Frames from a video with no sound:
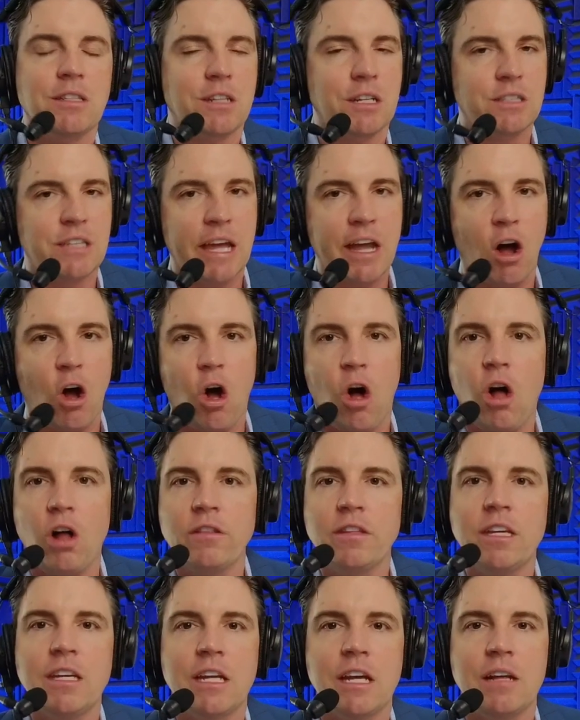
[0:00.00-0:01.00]
because they all
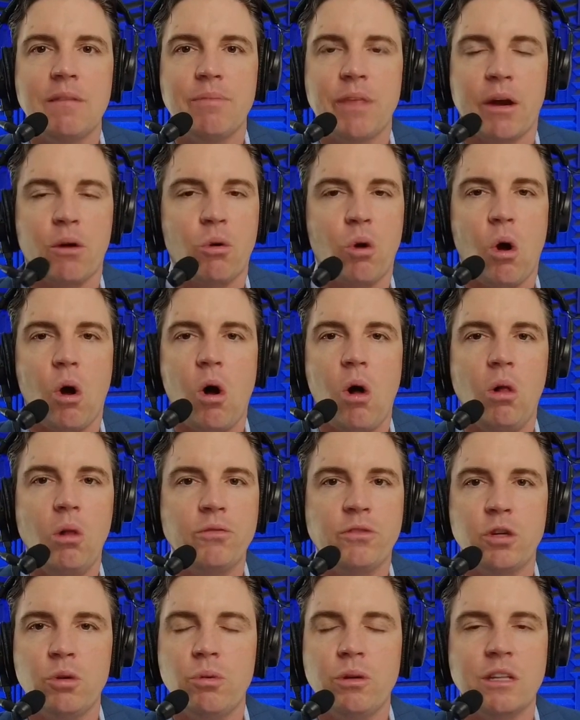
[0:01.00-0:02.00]
did it. They were all
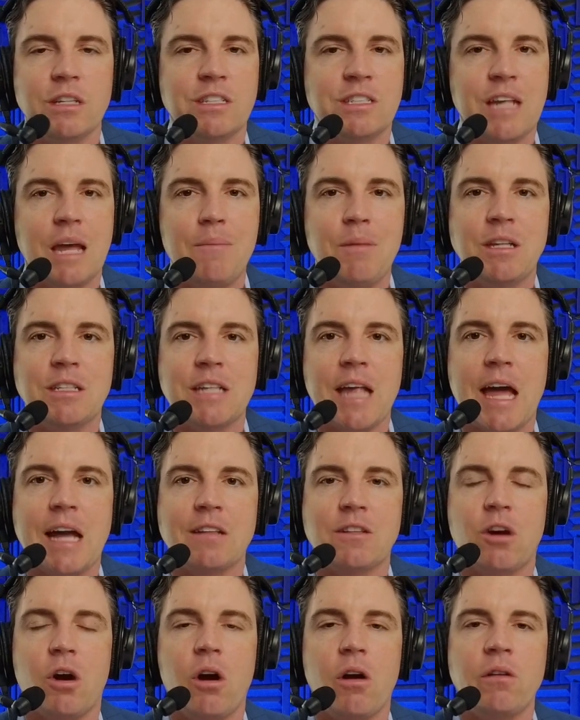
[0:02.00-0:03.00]
doing the same
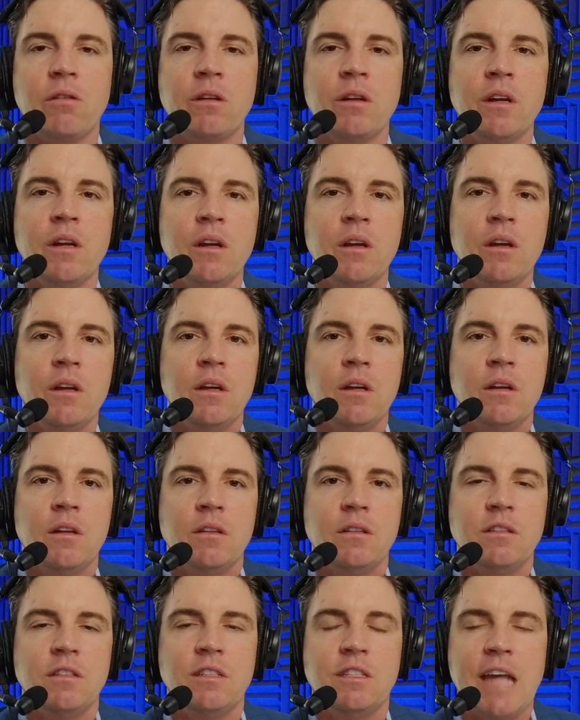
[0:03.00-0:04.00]
exact darn
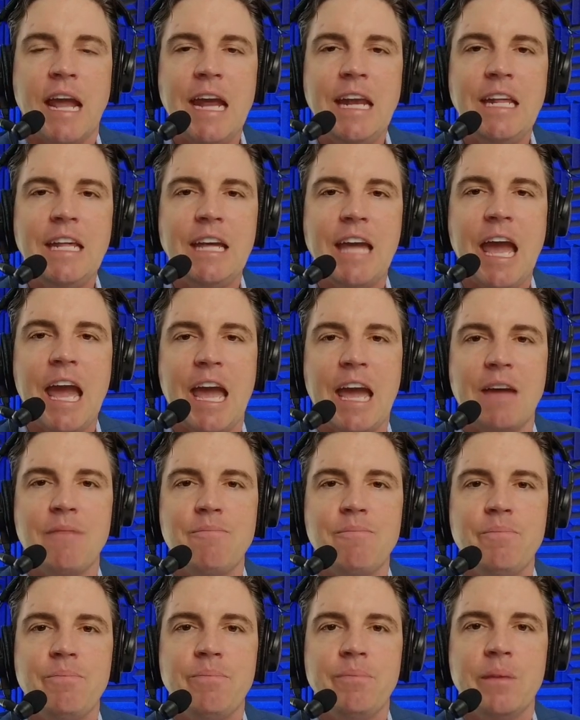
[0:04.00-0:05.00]
zany
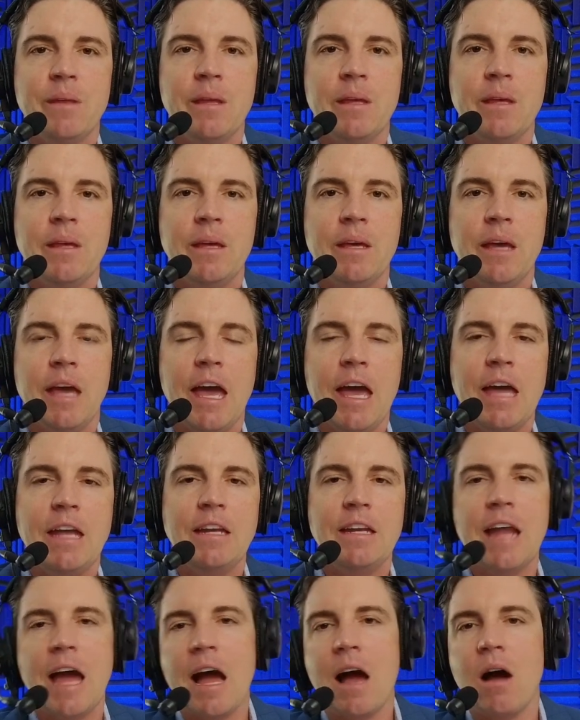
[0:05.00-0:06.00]
game.
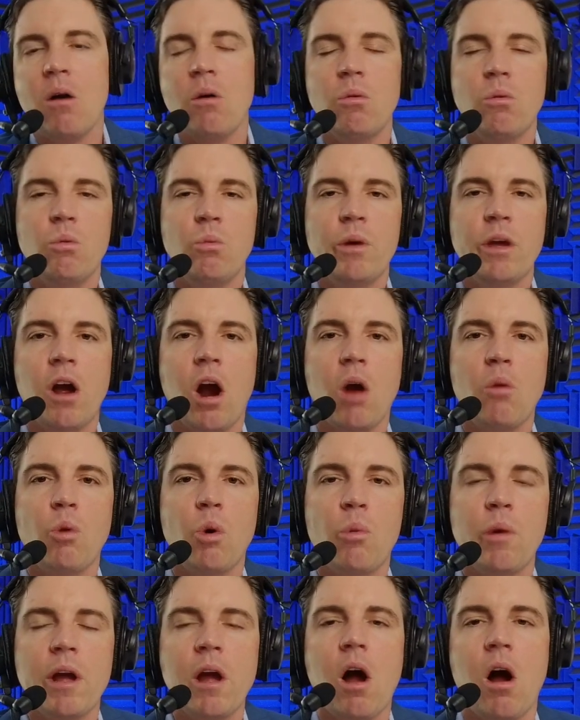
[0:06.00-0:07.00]
And now we are where
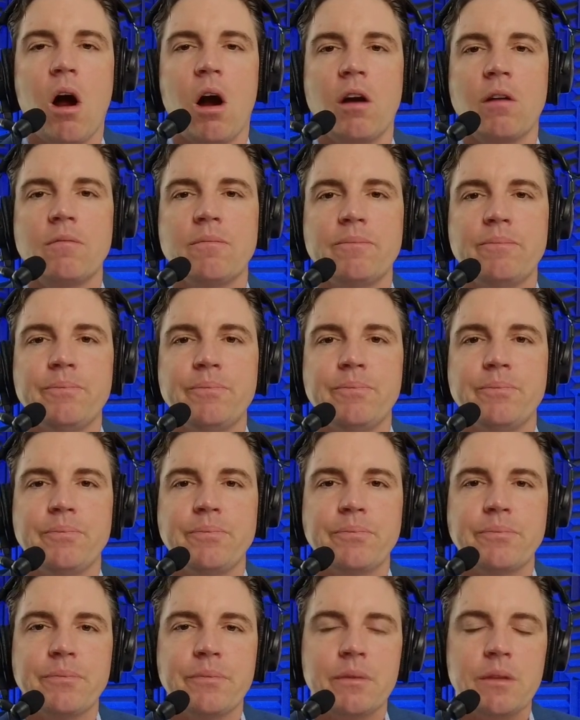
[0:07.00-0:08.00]
we are.
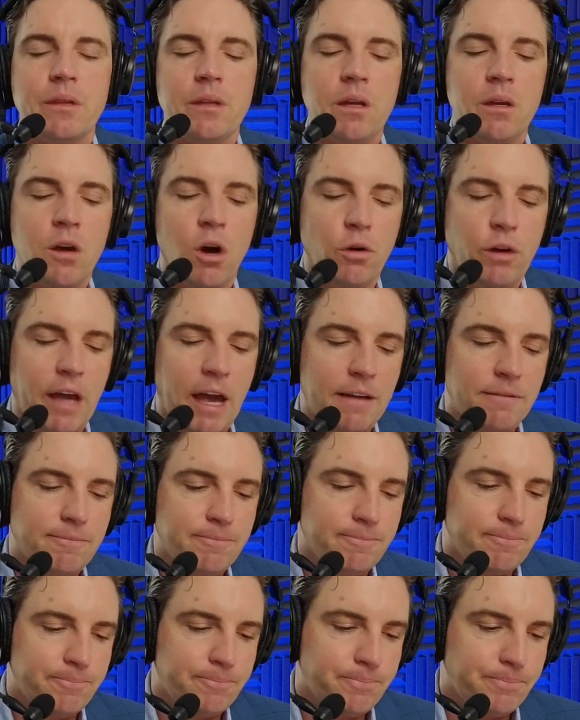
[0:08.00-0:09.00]
Okay.
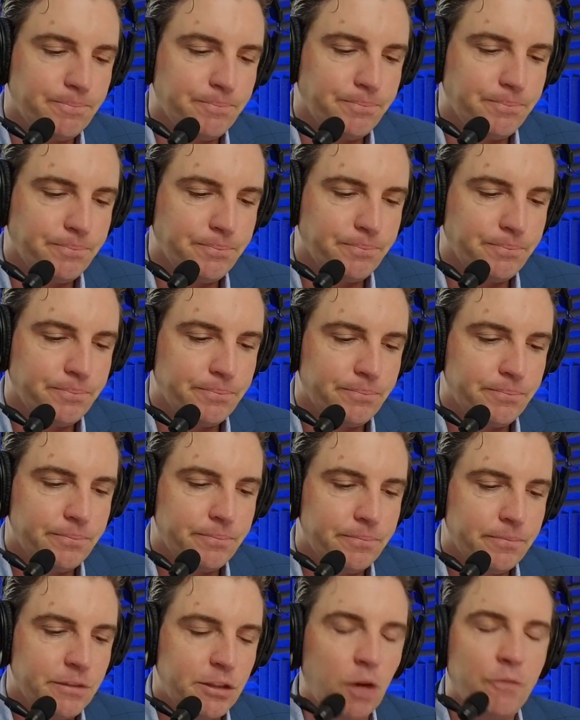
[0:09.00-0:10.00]

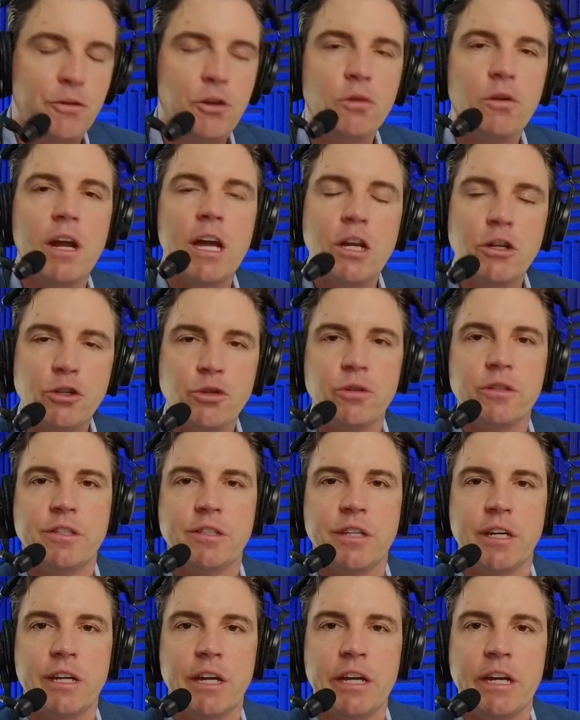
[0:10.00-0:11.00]
So if you're
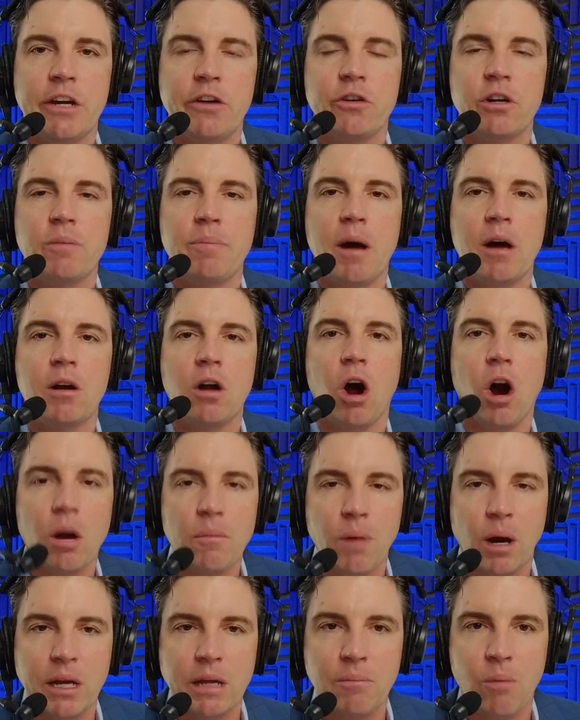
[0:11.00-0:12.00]
interested in hearing about our
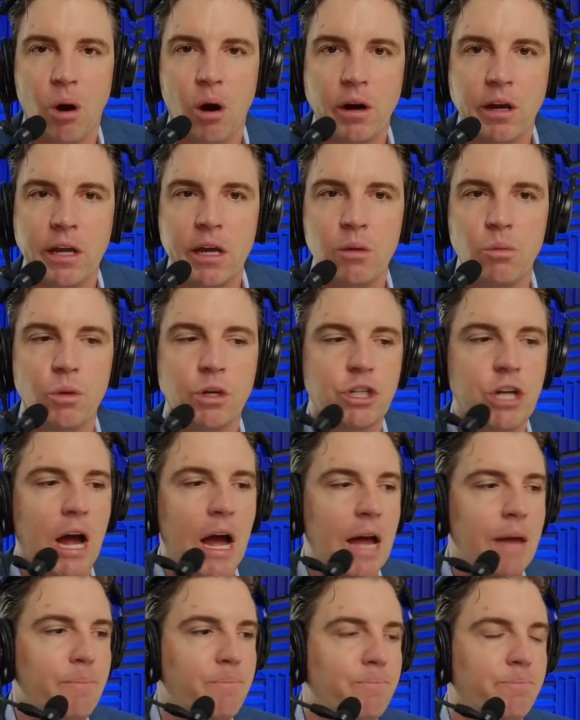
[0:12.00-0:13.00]
money market, which
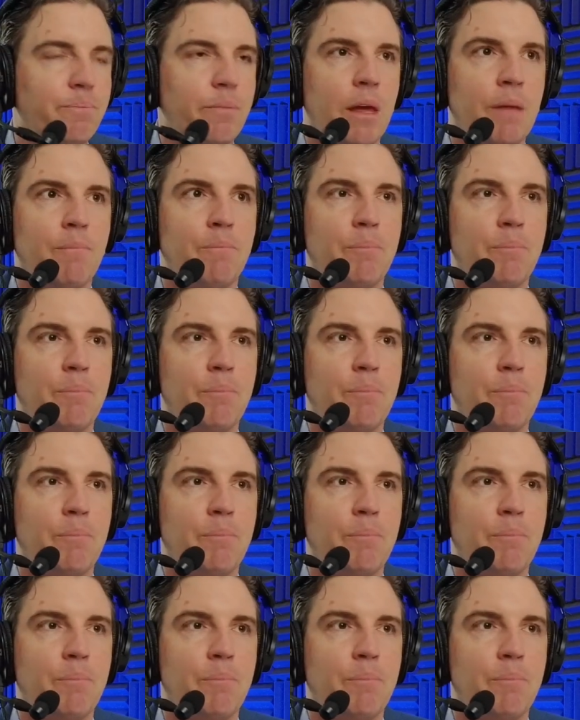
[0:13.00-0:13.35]
I am